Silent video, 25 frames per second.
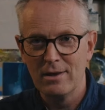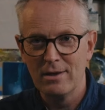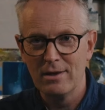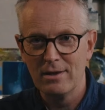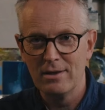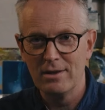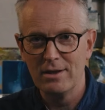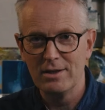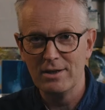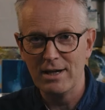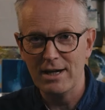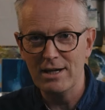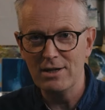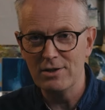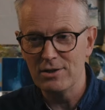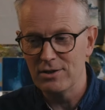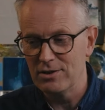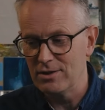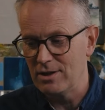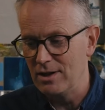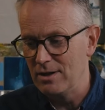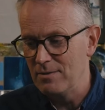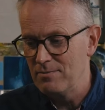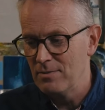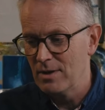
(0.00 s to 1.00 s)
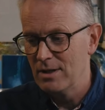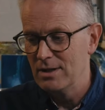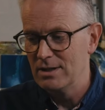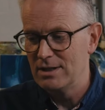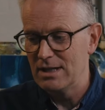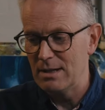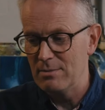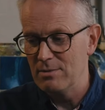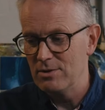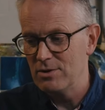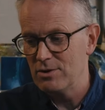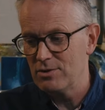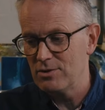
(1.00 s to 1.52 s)
The dangers are
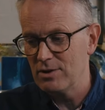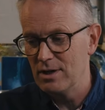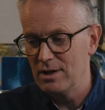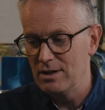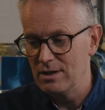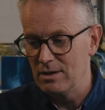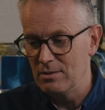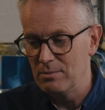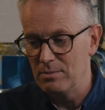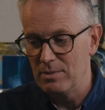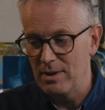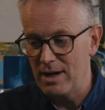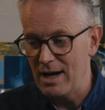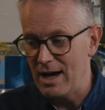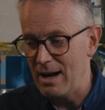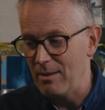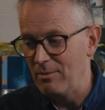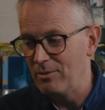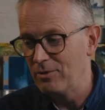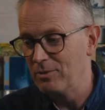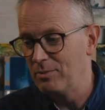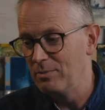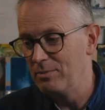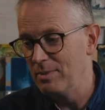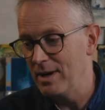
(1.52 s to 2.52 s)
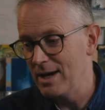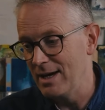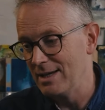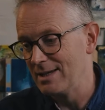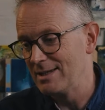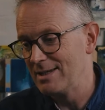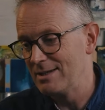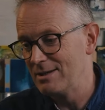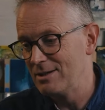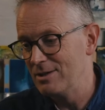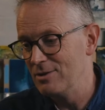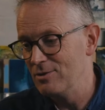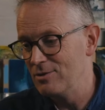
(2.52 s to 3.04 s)
demonstrated perhaps
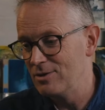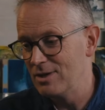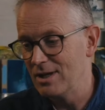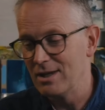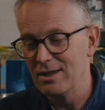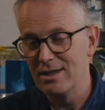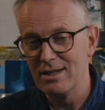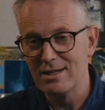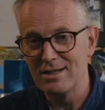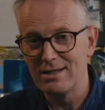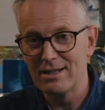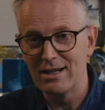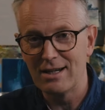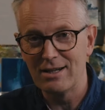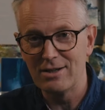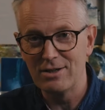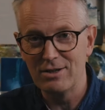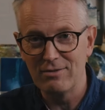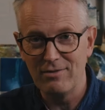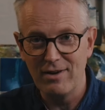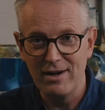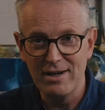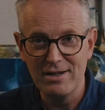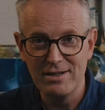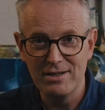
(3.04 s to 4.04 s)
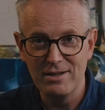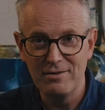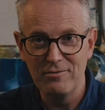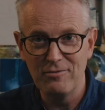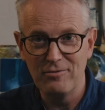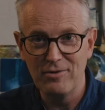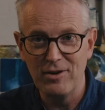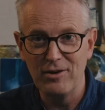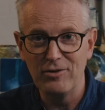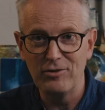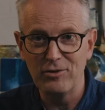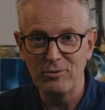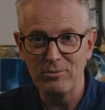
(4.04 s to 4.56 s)
best using this little device in
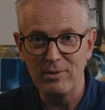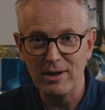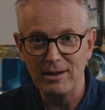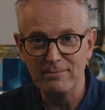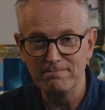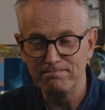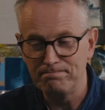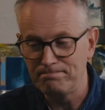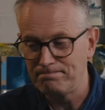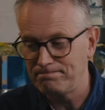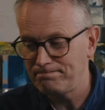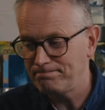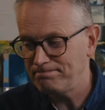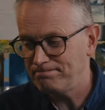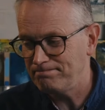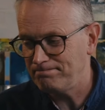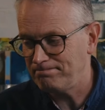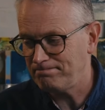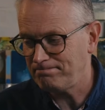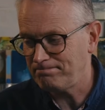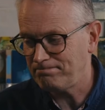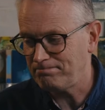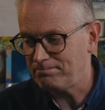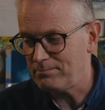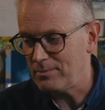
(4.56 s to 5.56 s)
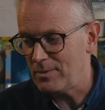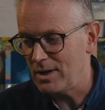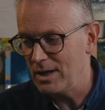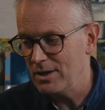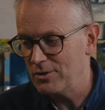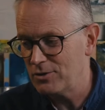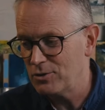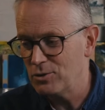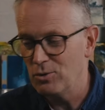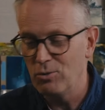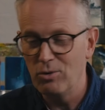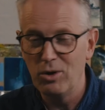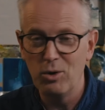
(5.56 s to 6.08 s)
front of me. It's
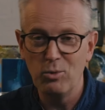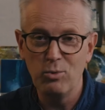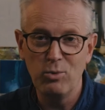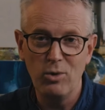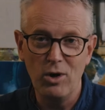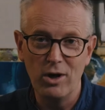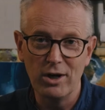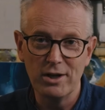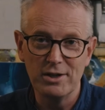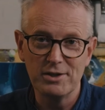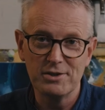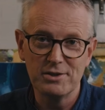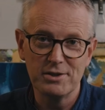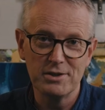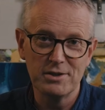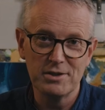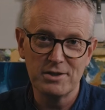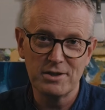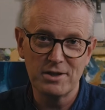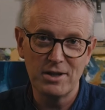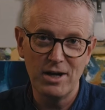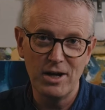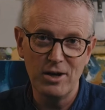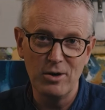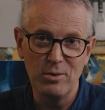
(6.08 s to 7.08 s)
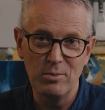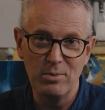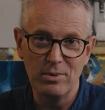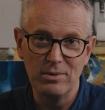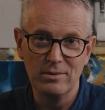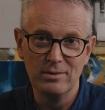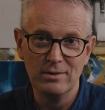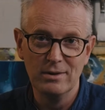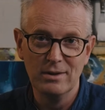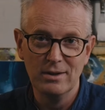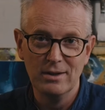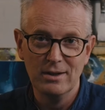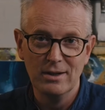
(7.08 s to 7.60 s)
called the Wallace Slope.
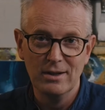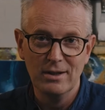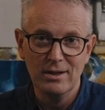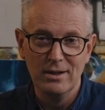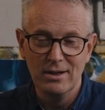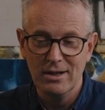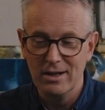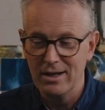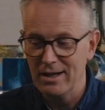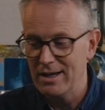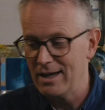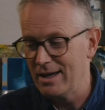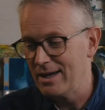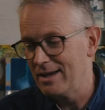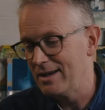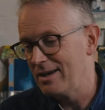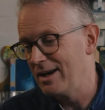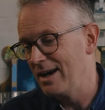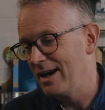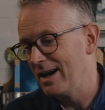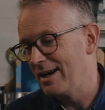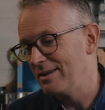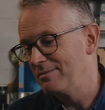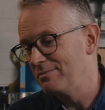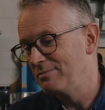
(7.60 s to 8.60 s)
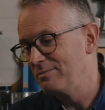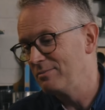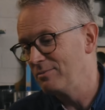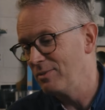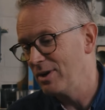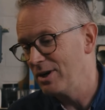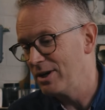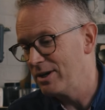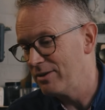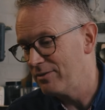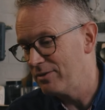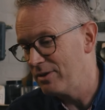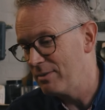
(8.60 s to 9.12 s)
I
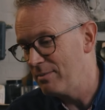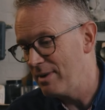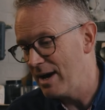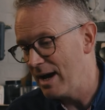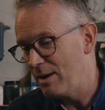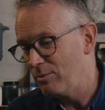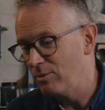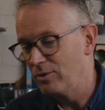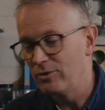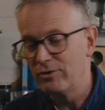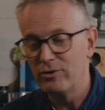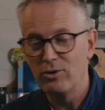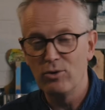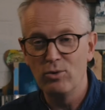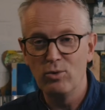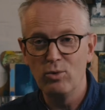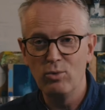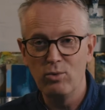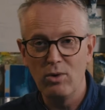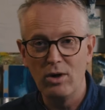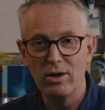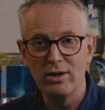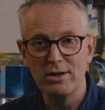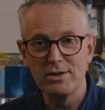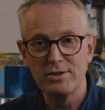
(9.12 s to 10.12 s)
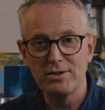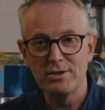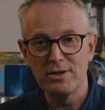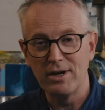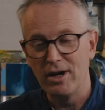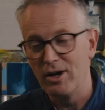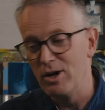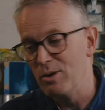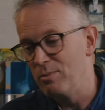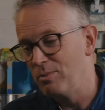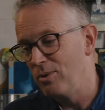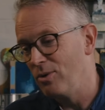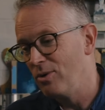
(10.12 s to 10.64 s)
wonder if the man was called Wallace
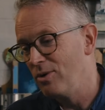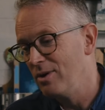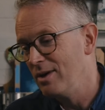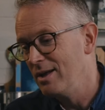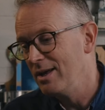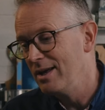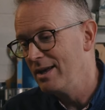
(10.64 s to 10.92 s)
Slope or